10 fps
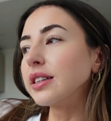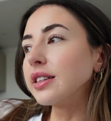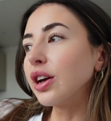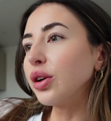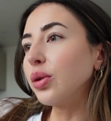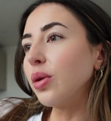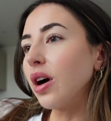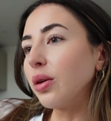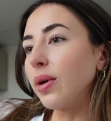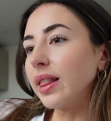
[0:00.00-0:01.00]
So
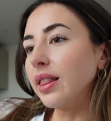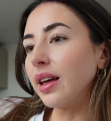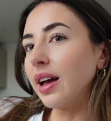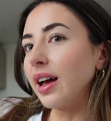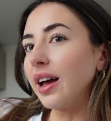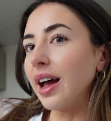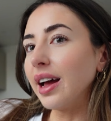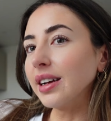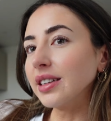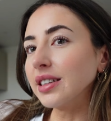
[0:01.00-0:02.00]
I went there
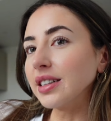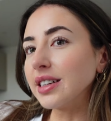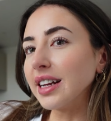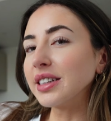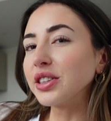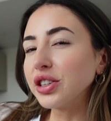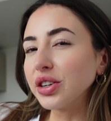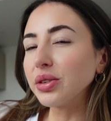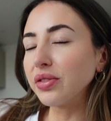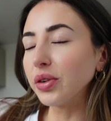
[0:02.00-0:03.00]
and it's to
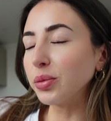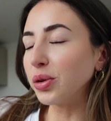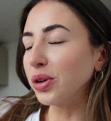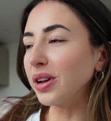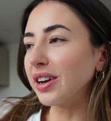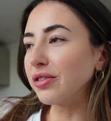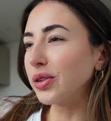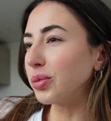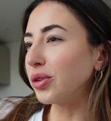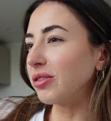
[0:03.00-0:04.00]
do with football and
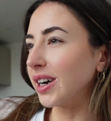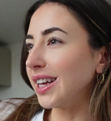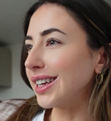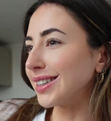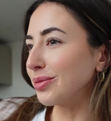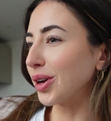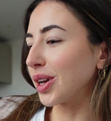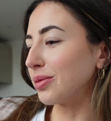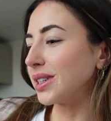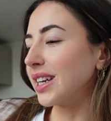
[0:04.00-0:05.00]
football really isn't my
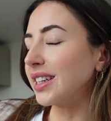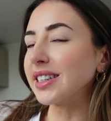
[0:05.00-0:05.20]
cup of tea.